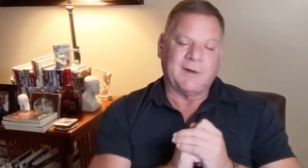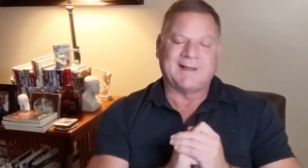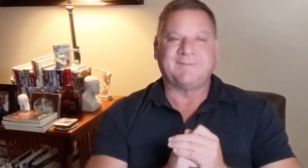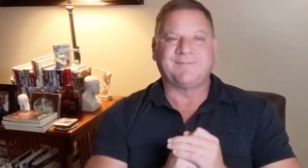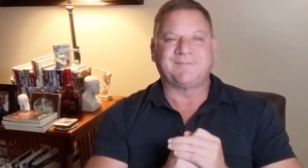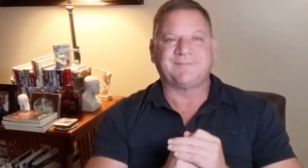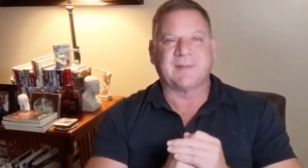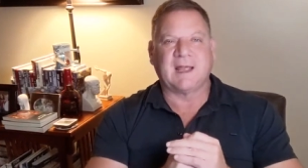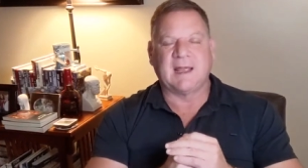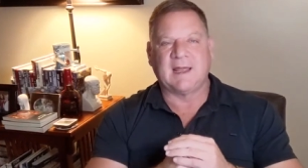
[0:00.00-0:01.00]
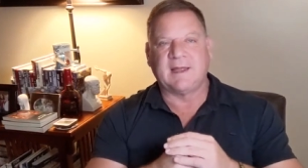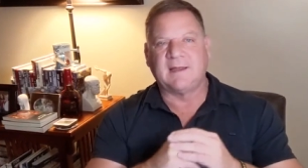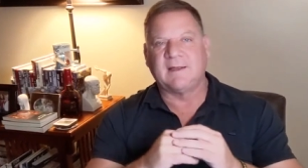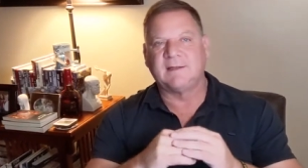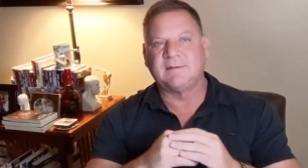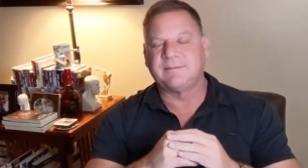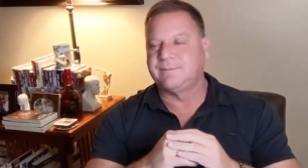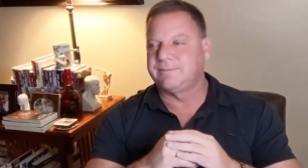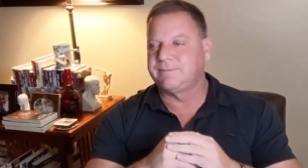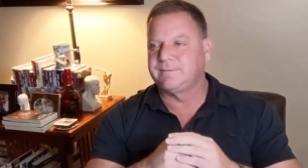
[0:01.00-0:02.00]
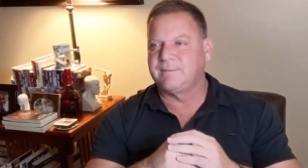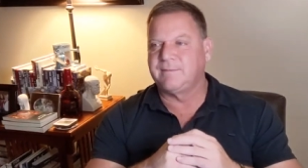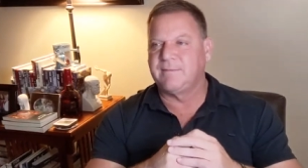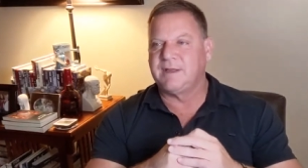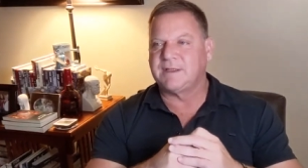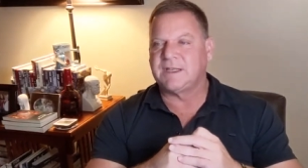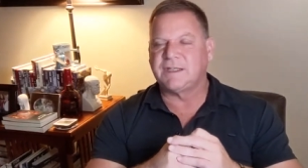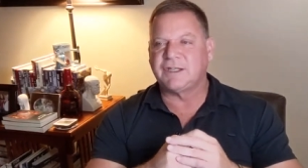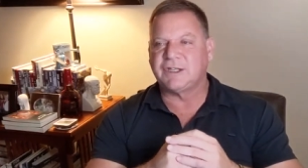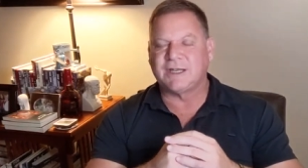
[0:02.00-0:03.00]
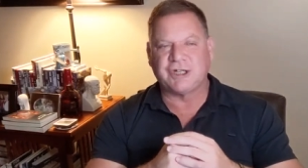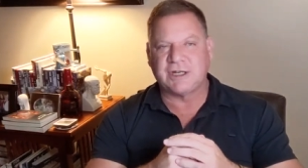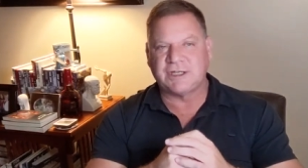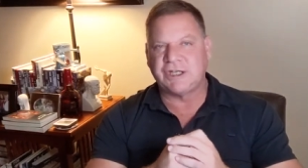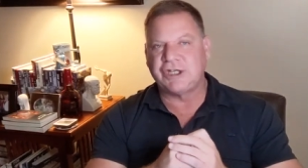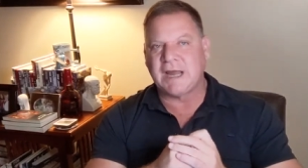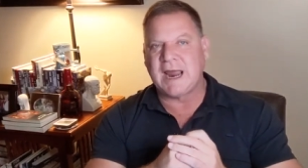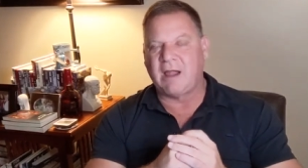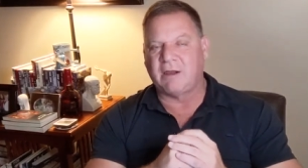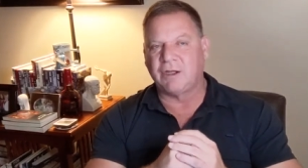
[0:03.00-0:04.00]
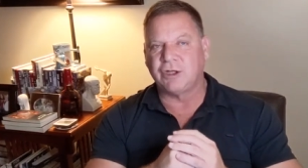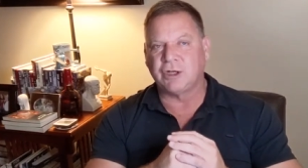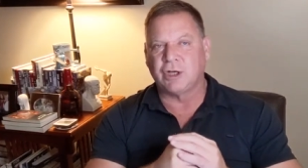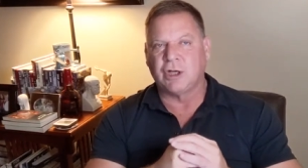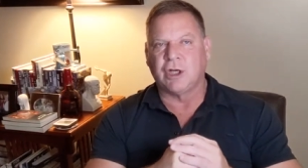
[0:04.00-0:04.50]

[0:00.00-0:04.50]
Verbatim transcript: well, uh, since it's just a challenge,